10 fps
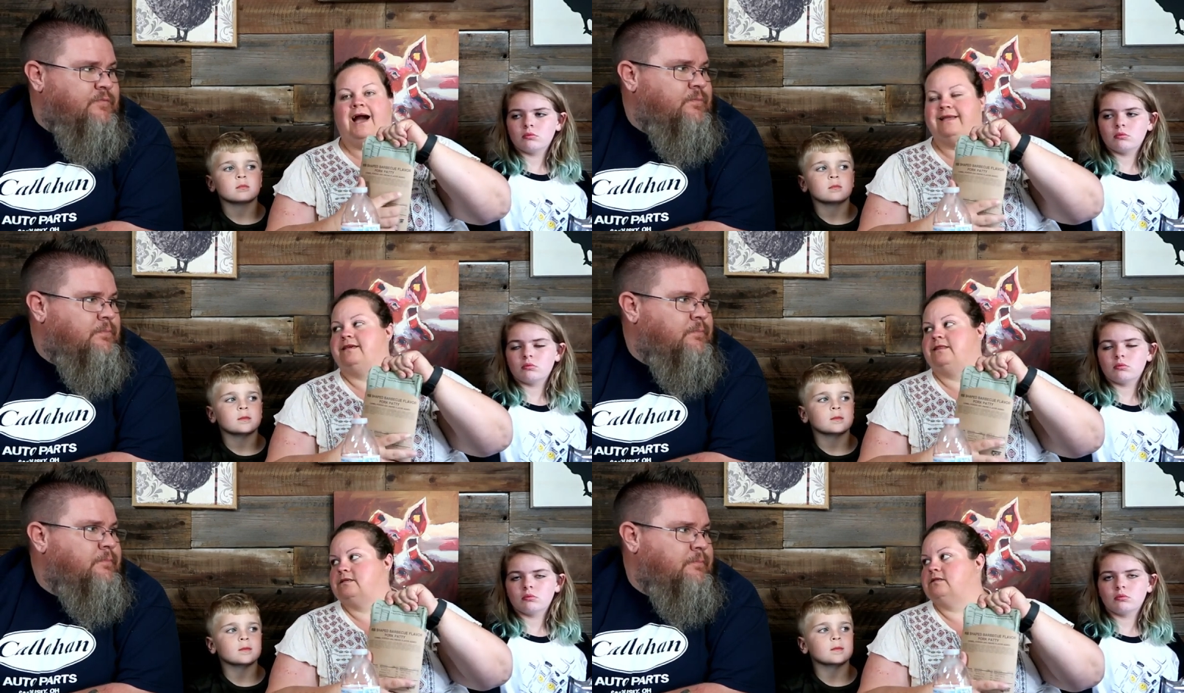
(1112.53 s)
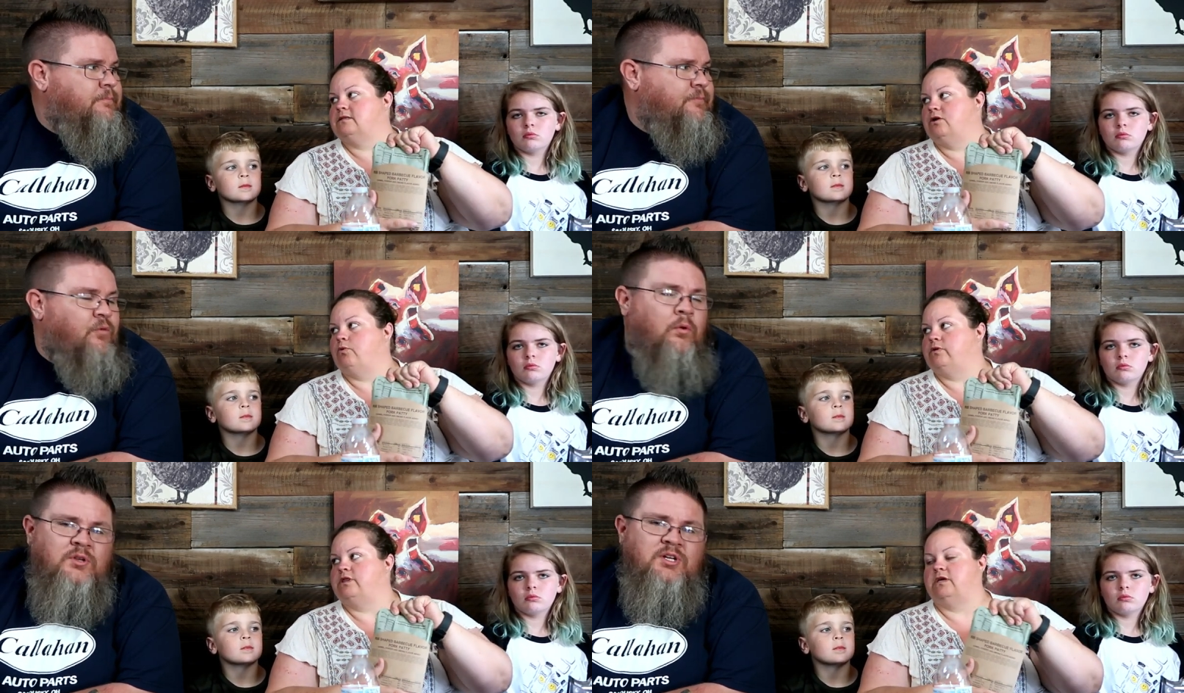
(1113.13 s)
Speaker 1: I think this is the
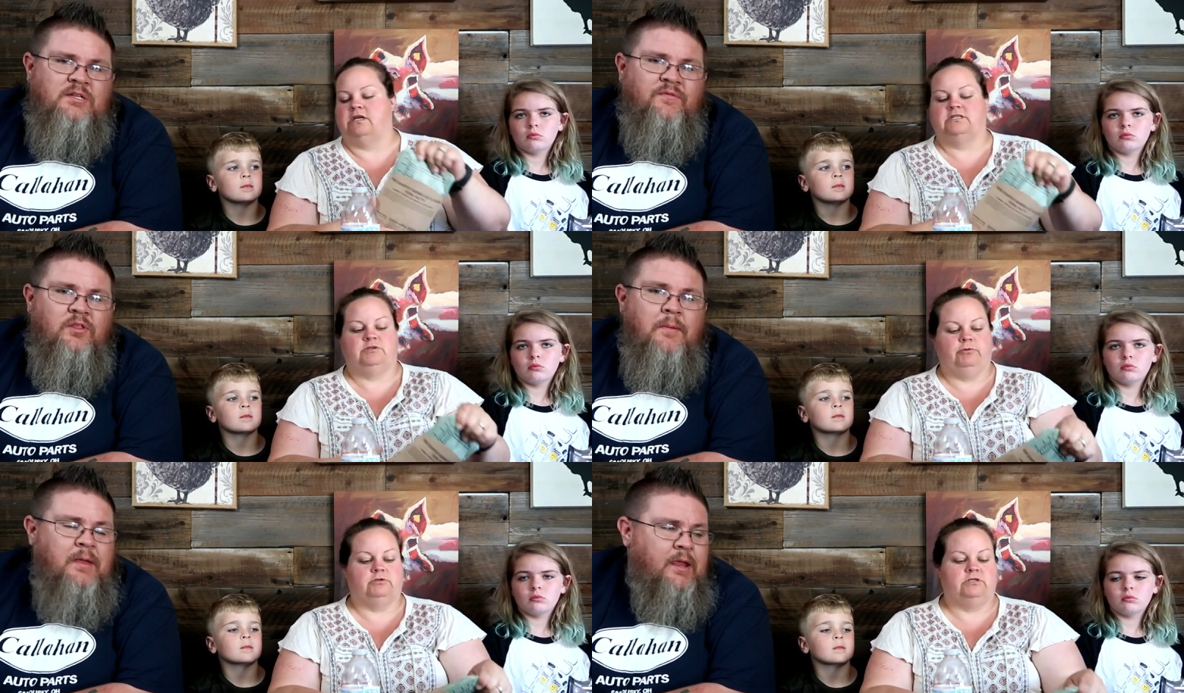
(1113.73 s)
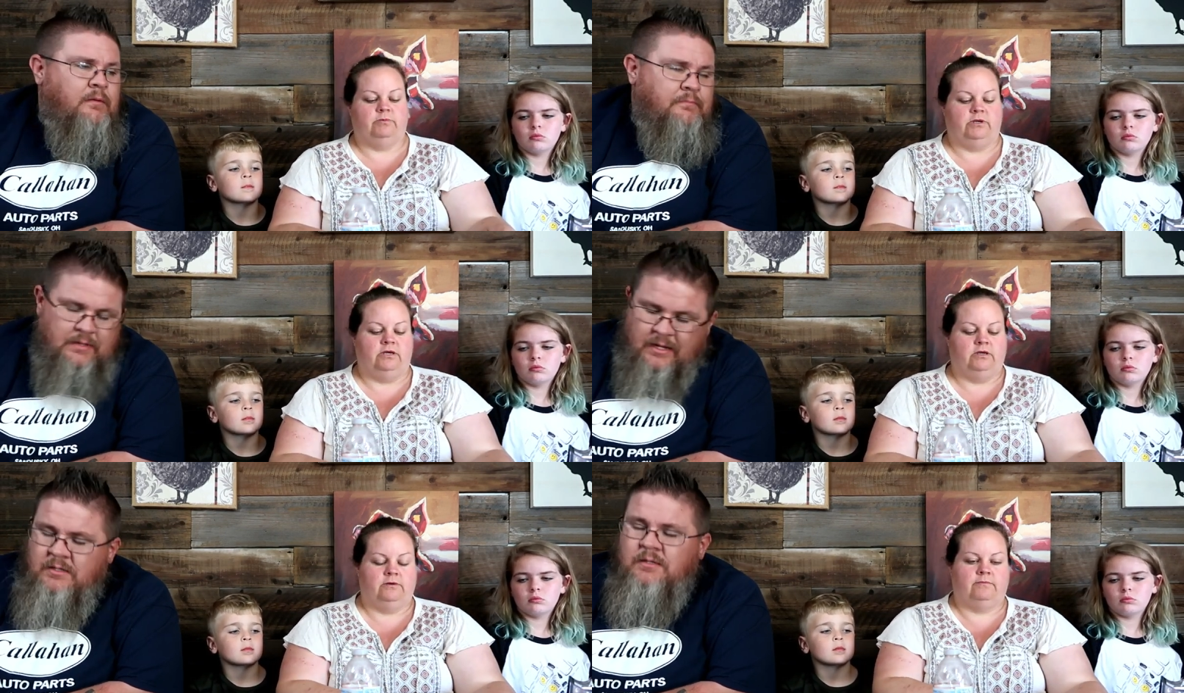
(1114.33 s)
only thing that's supposed to be.
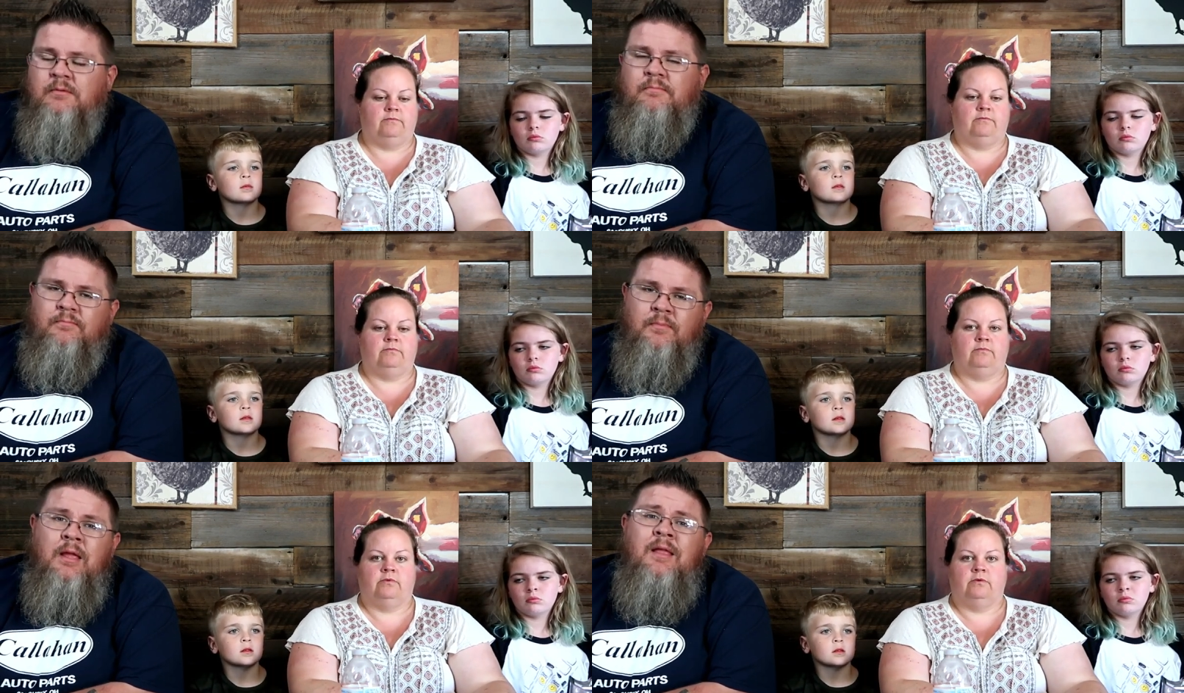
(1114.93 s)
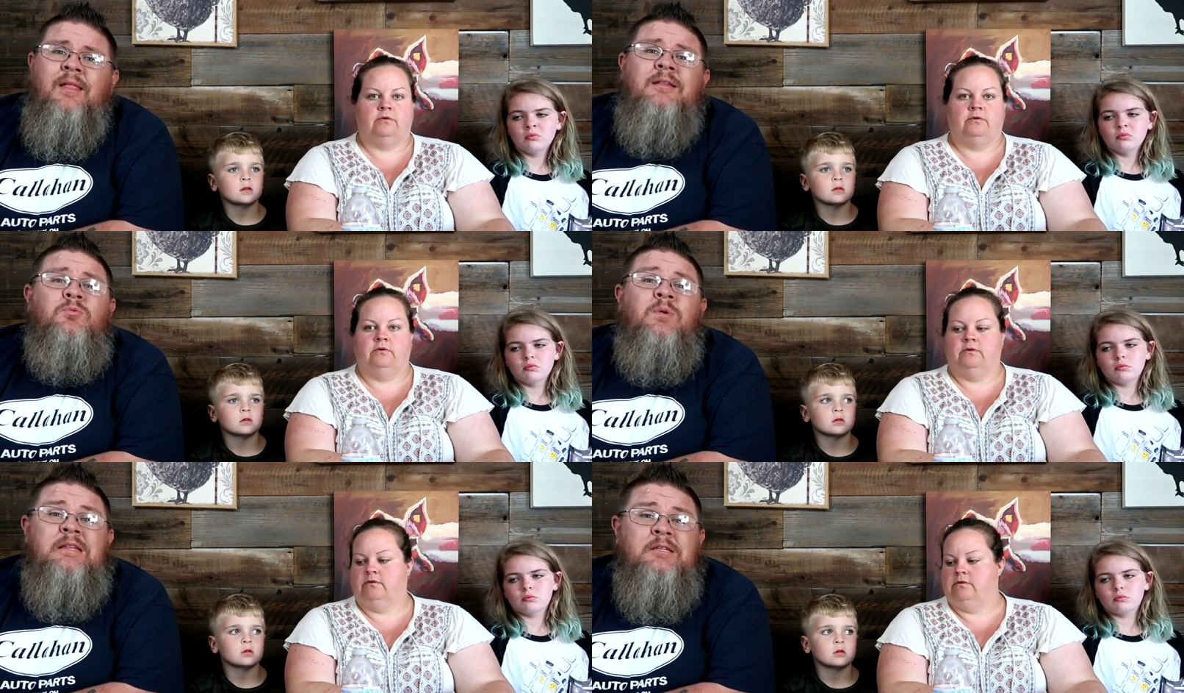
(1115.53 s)
That's
Speaker 2: that's
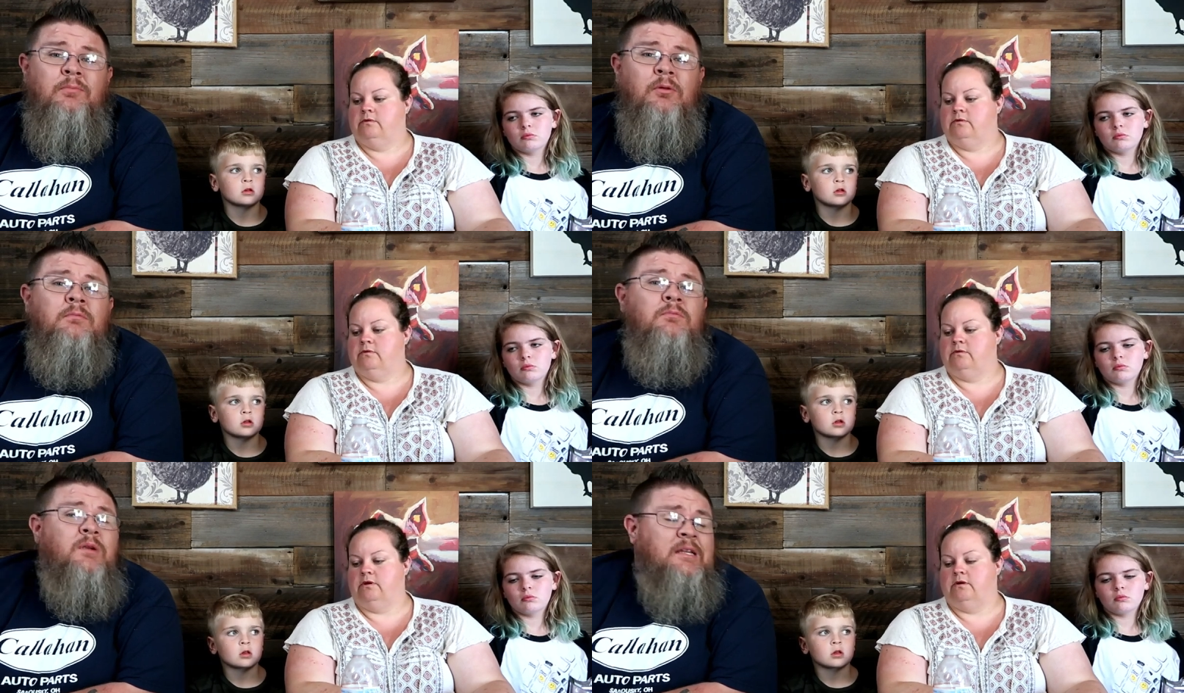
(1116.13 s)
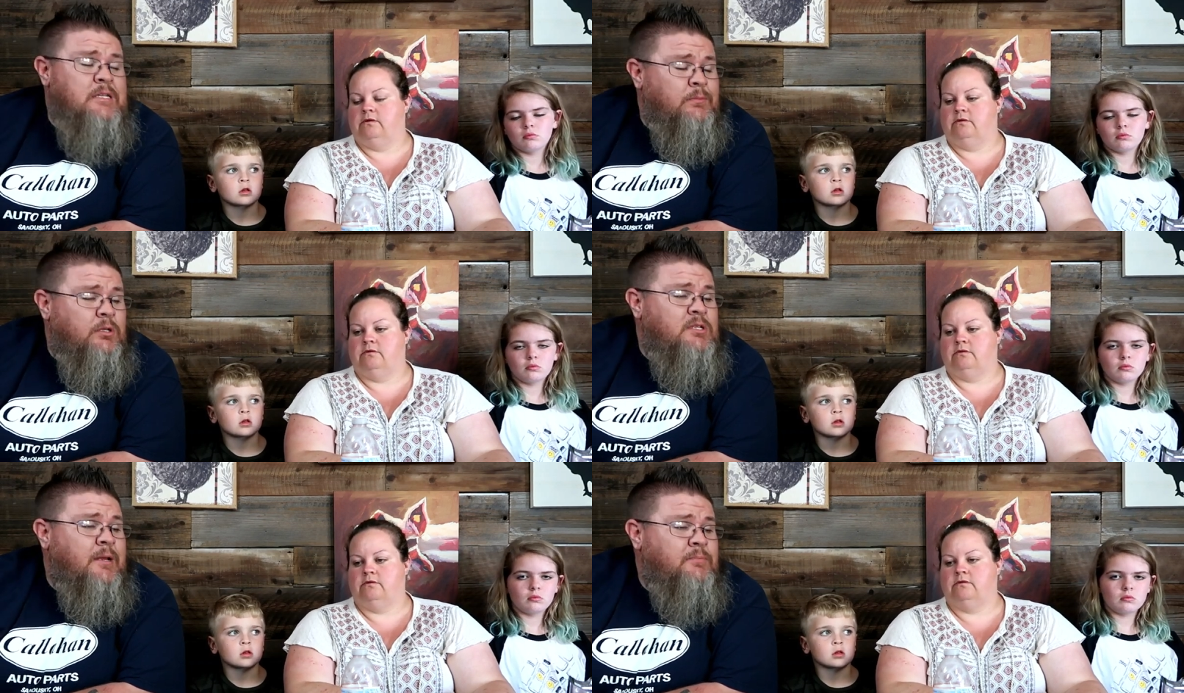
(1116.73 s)
reasonable. Yeah. Reasonable
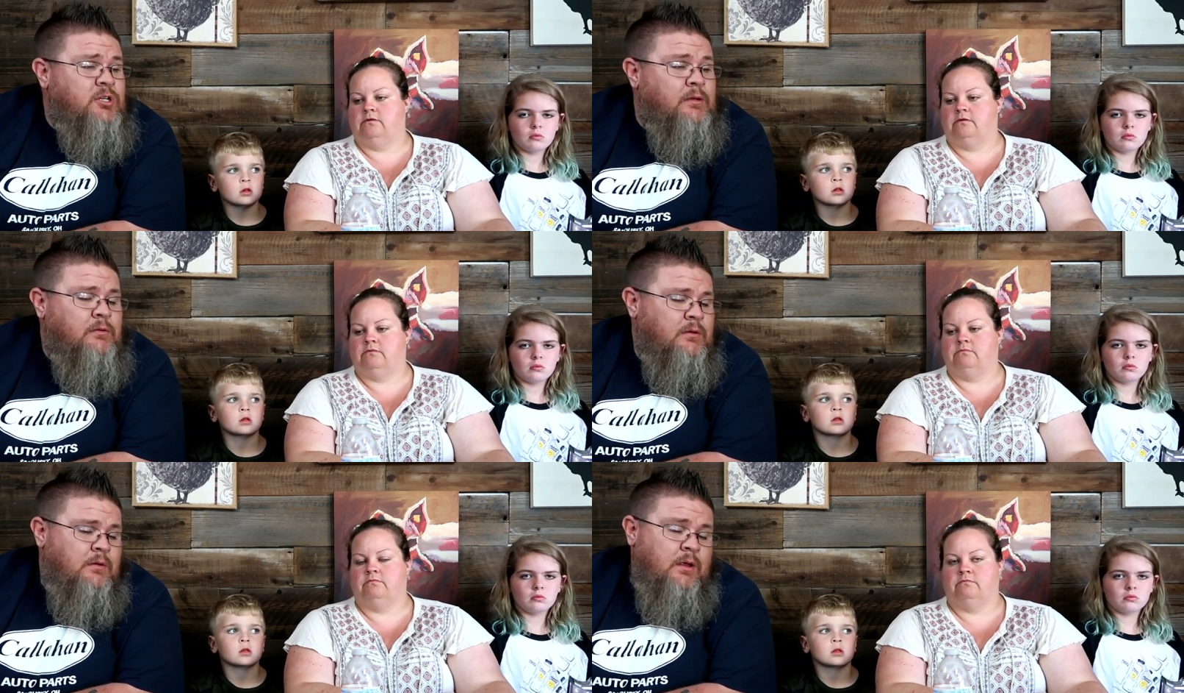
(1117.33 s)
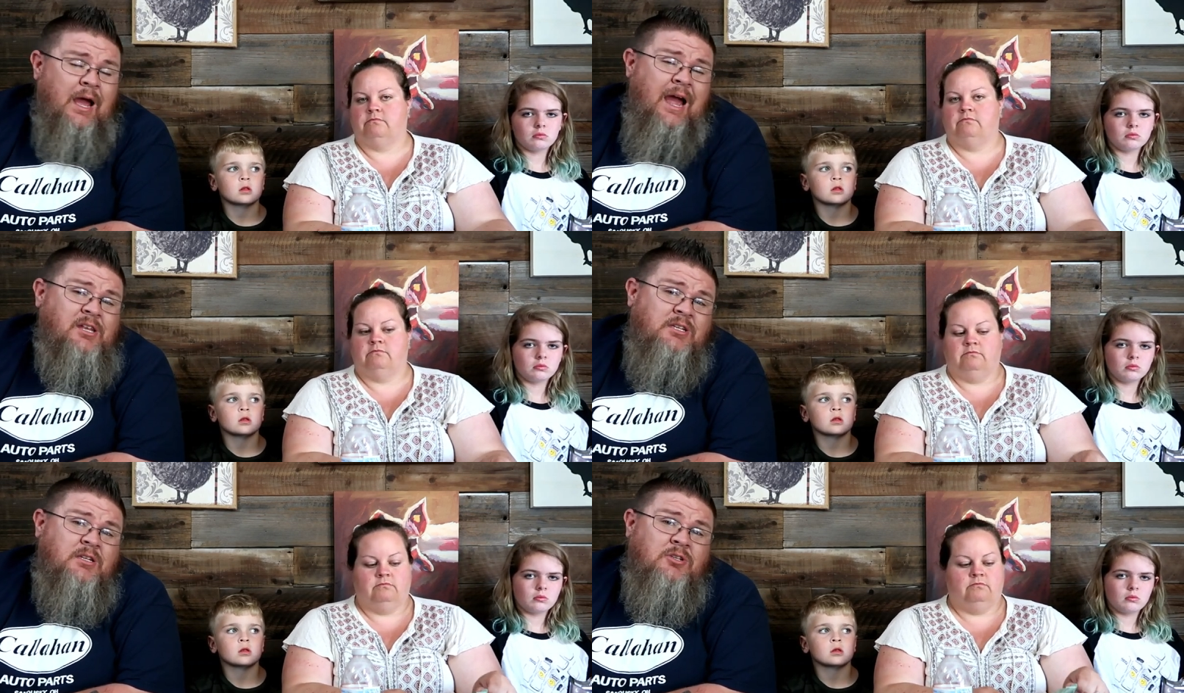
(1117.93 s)
assumption. I
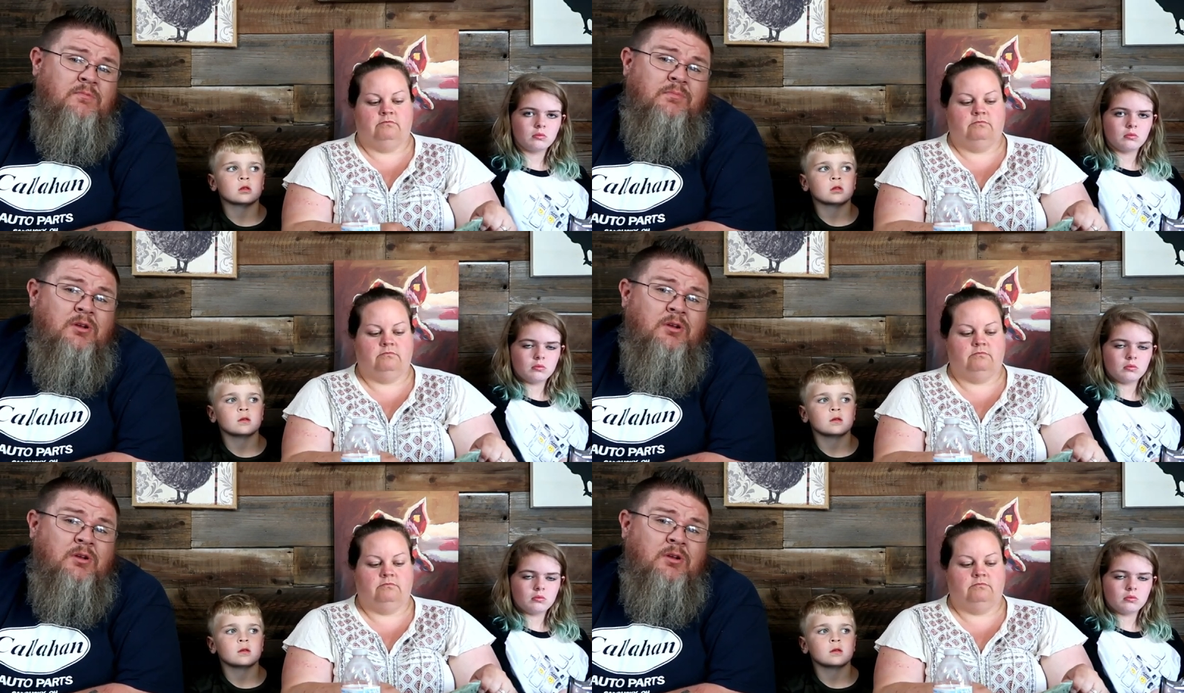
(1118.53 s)
just assumed